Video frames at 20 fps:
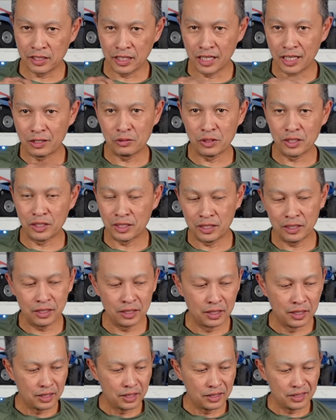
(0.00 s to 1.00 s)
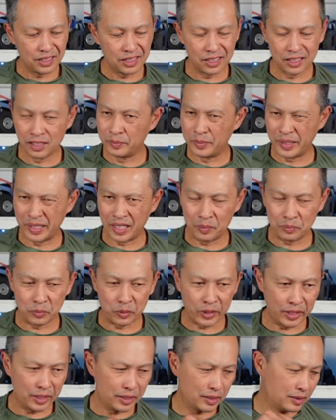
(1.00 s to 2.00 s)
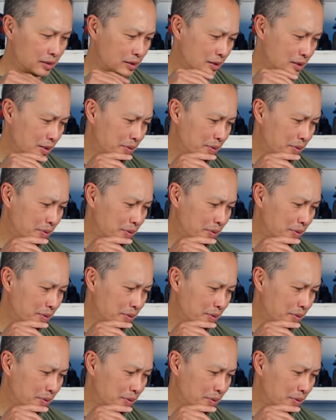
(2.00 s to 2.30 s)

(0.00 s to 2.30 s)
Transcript: Yeah, I don't wanna, it's a little bit upgraded.